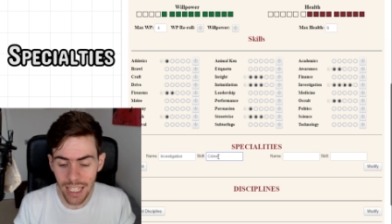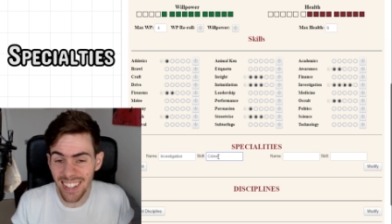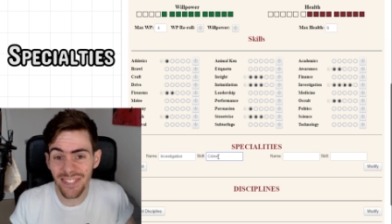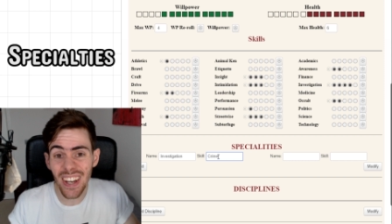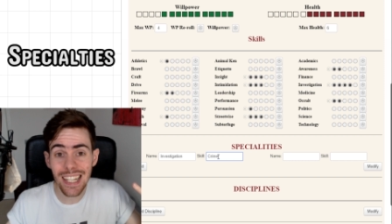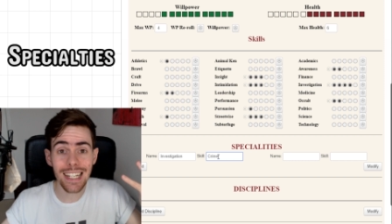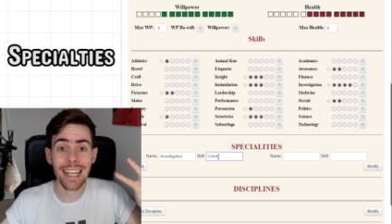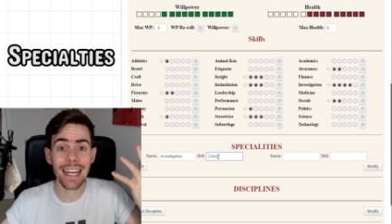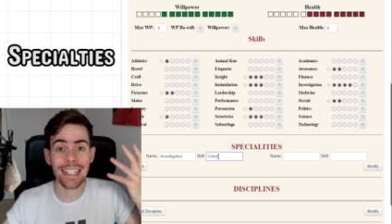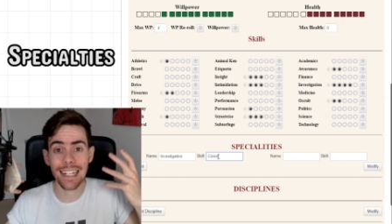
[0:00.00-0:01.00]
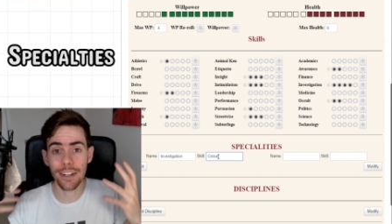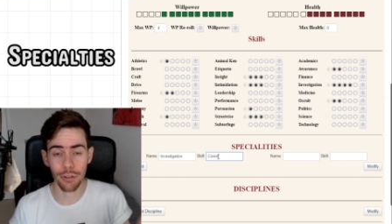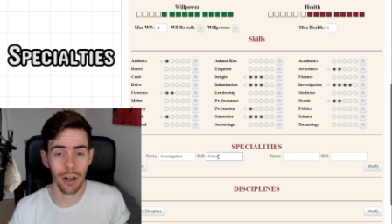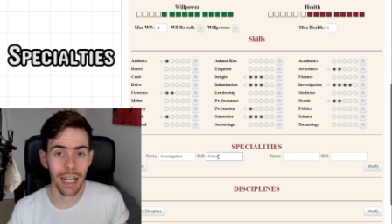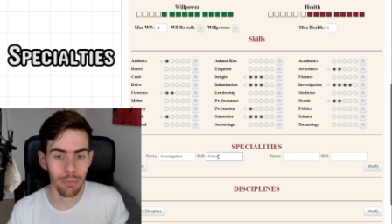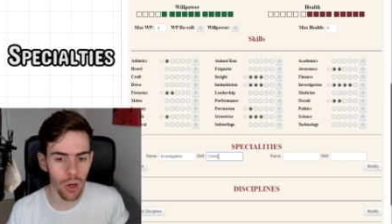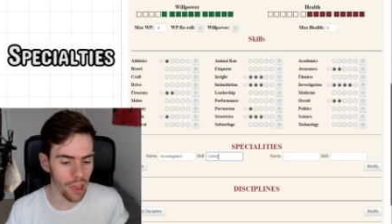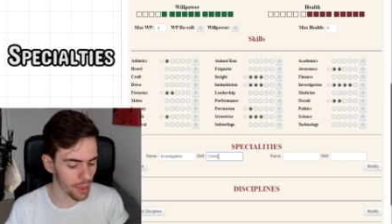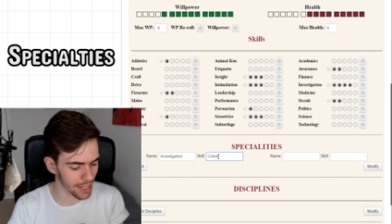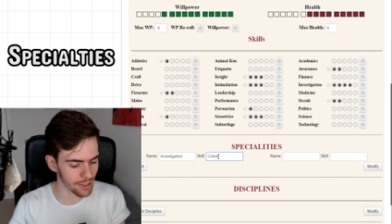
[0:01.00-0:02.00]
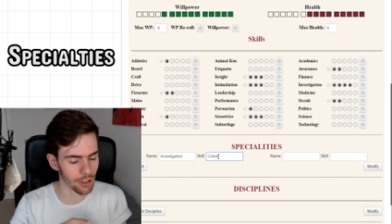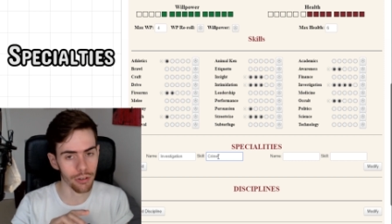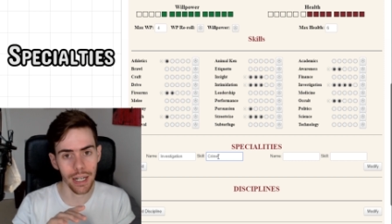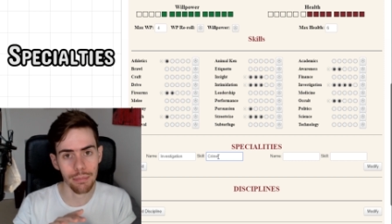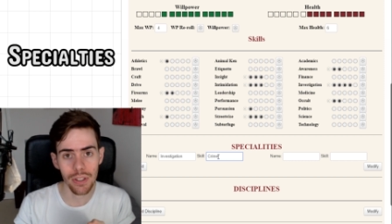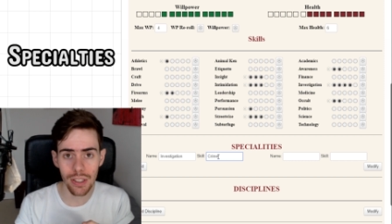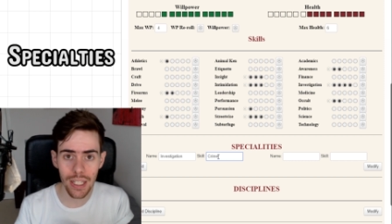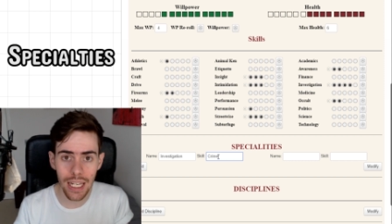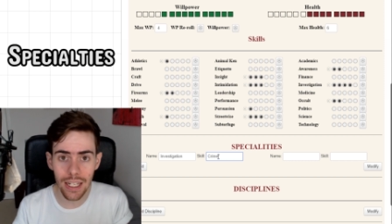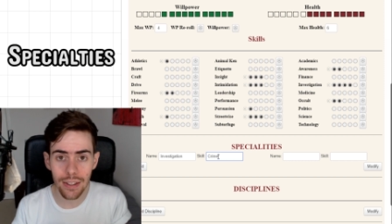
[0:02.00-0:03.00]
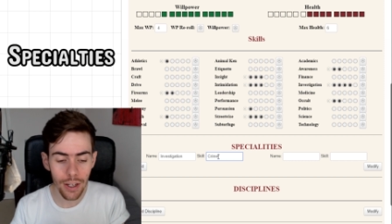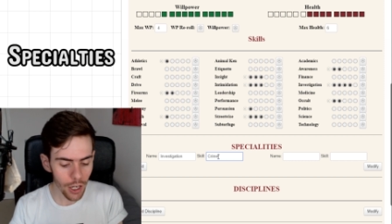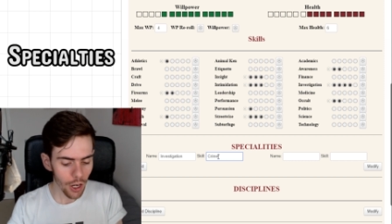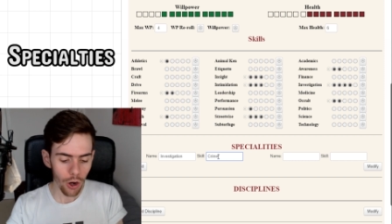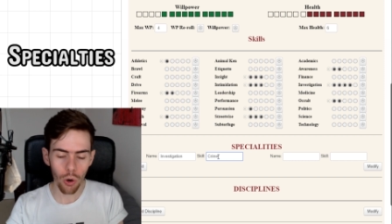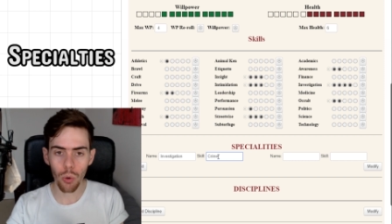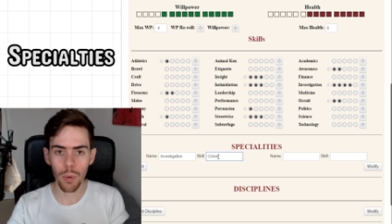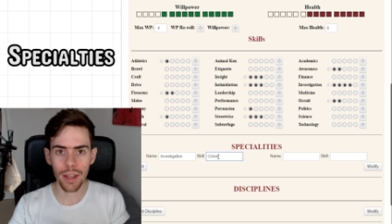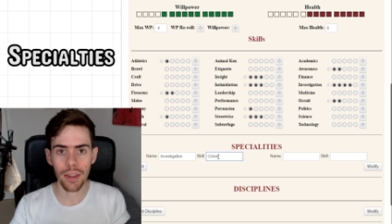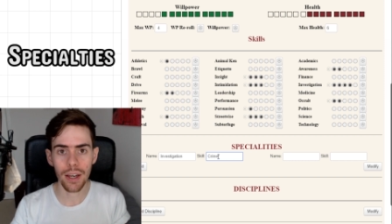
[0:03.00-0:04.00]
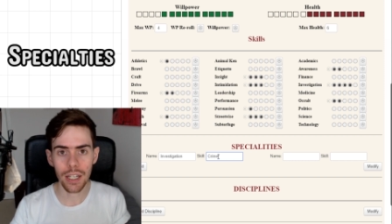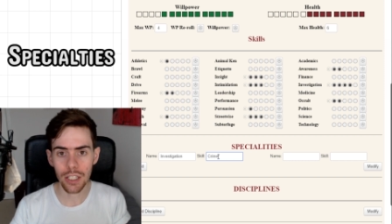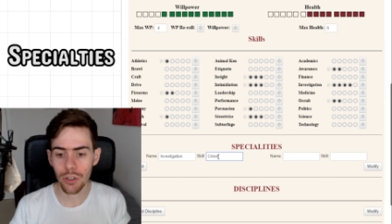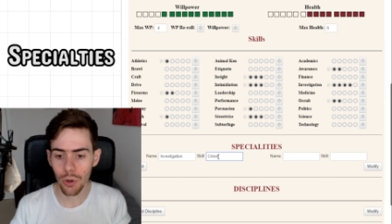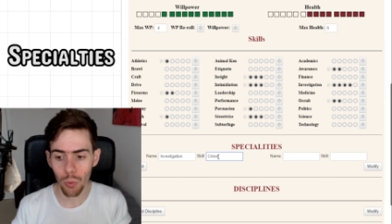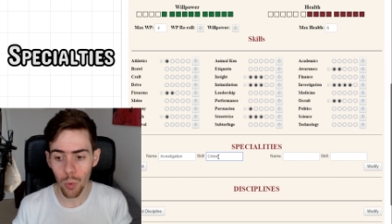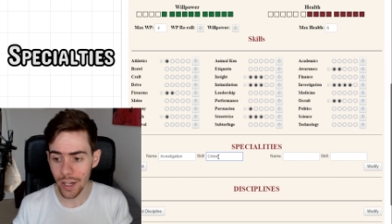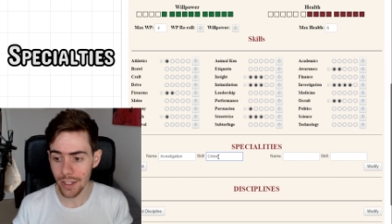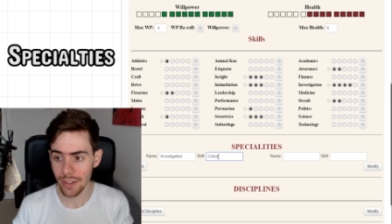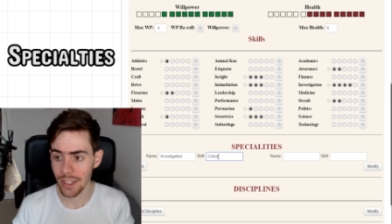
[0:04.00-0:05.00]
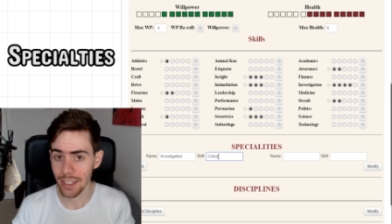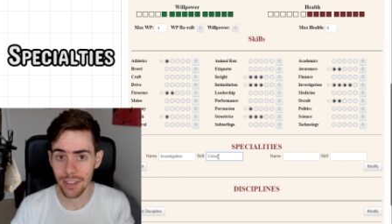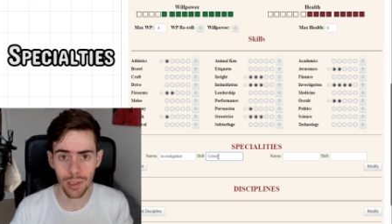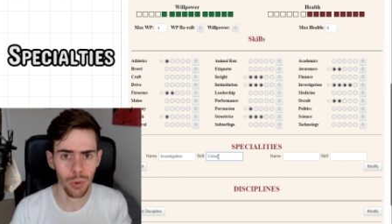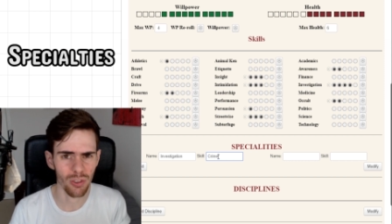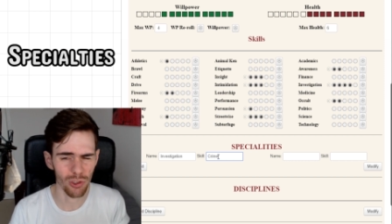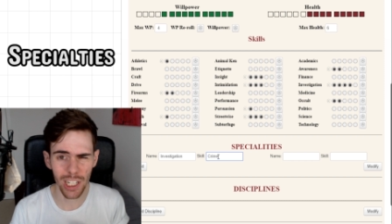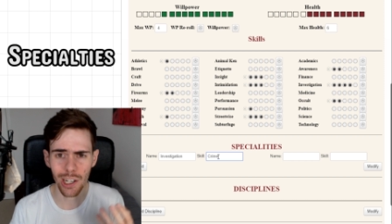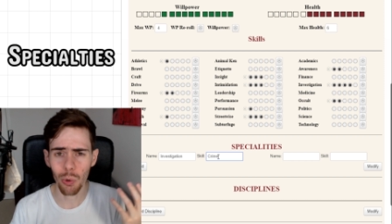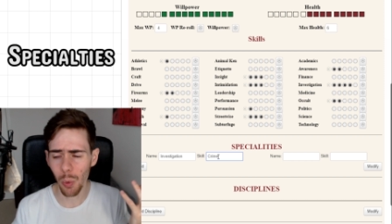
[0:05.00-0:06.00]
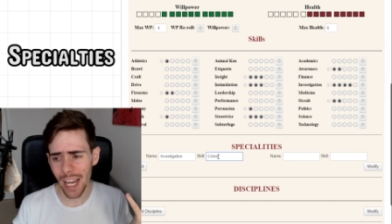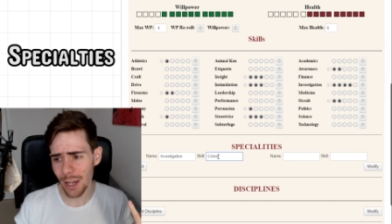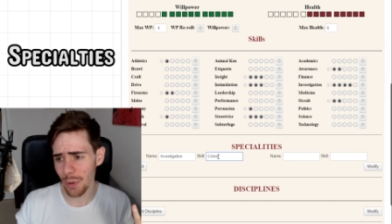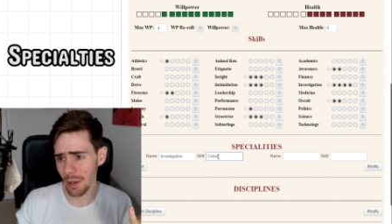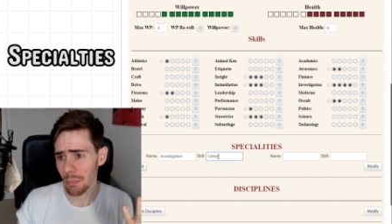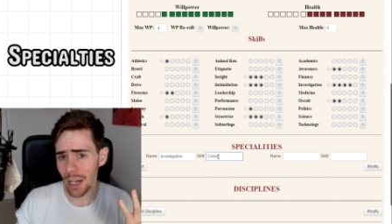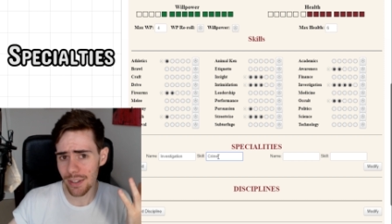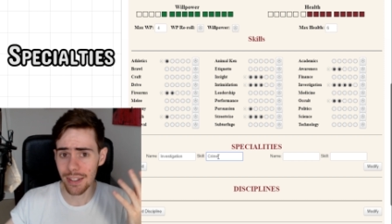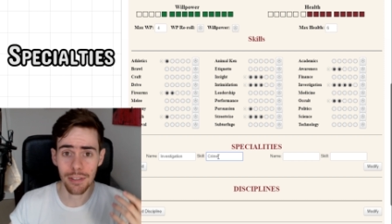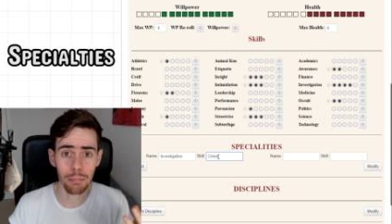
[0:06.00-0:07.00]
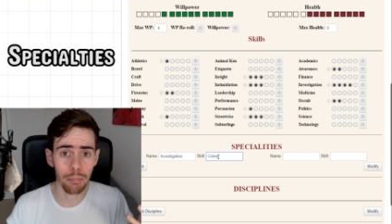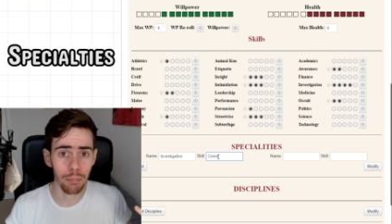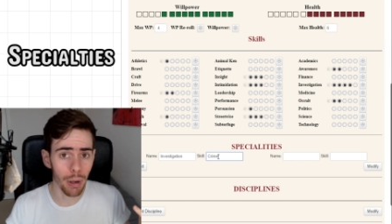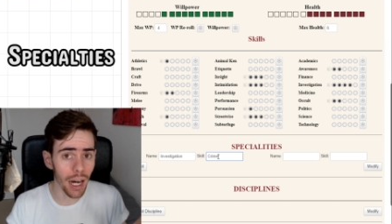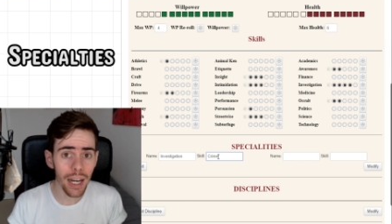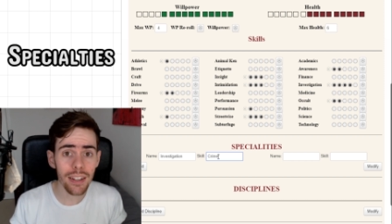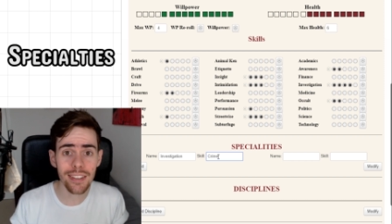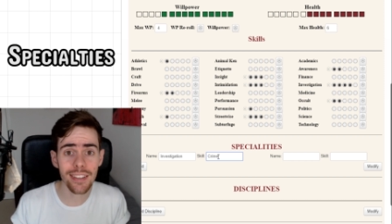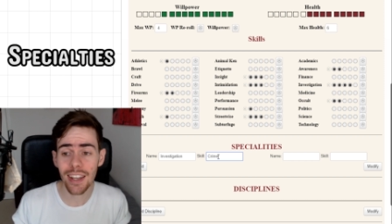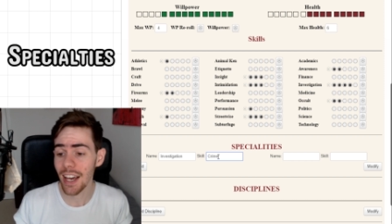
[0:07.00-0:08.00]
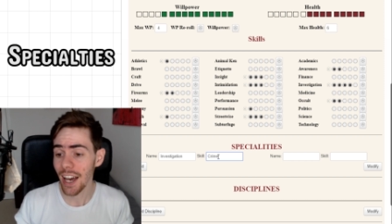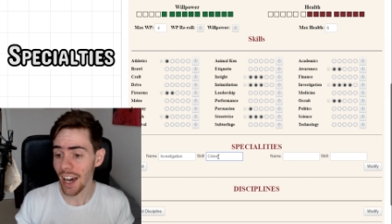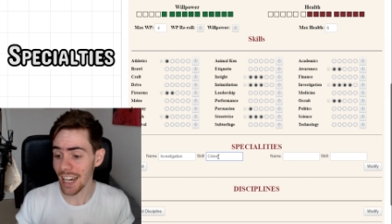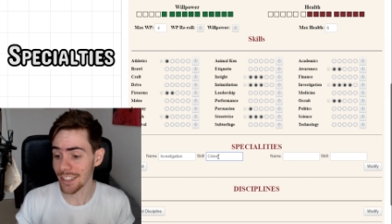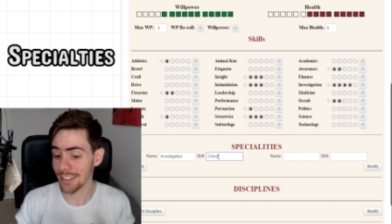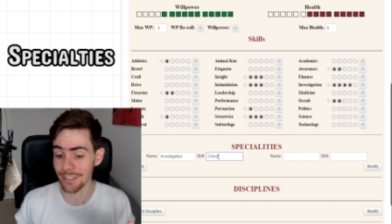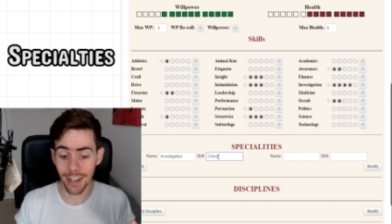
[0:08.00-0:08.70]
Investigating crime, whether that's a crime scene or whether you're witnessing someone running away with a person's purse. I